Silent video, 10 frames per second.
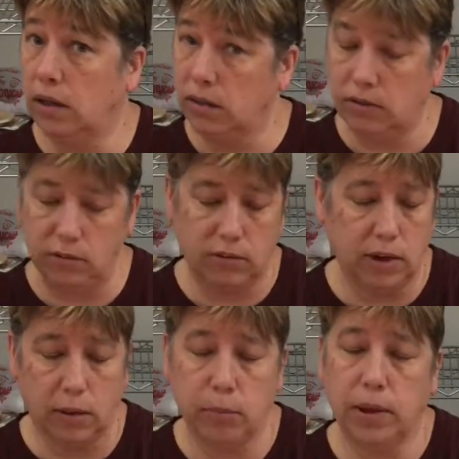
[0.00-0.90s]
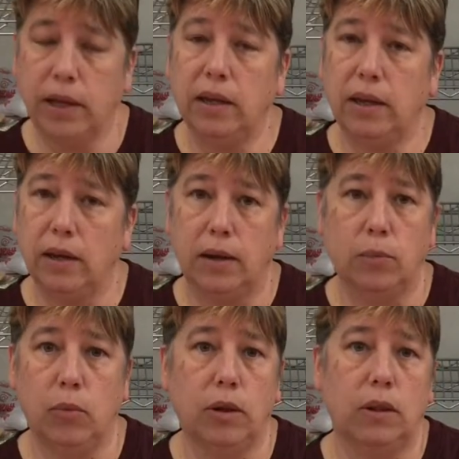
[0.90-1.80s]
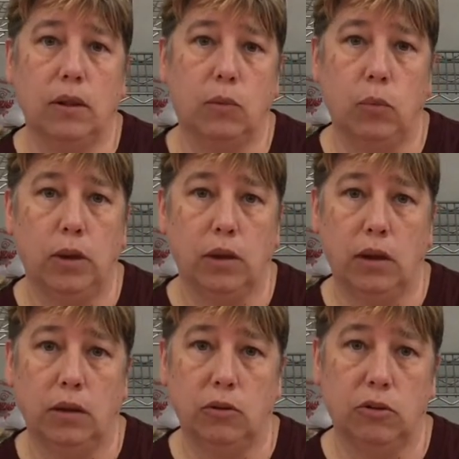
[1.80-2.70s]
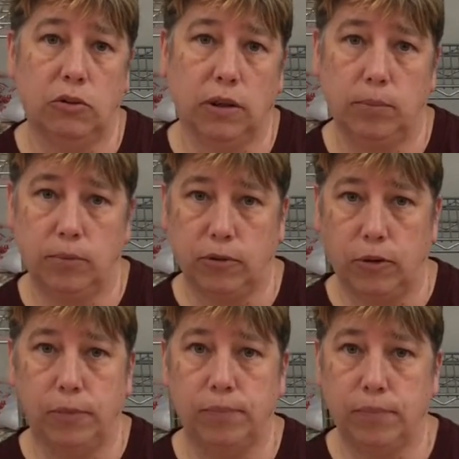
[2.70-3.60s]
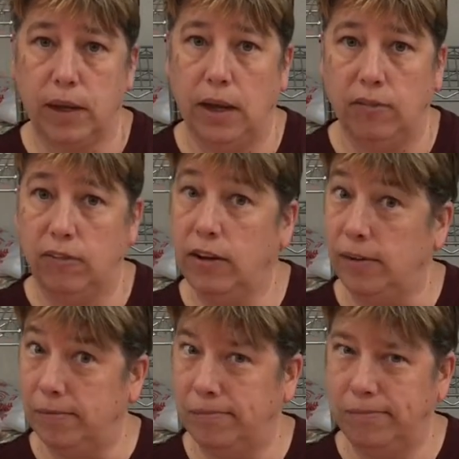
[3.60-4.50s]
This is like playtime with colored slips, so have fun.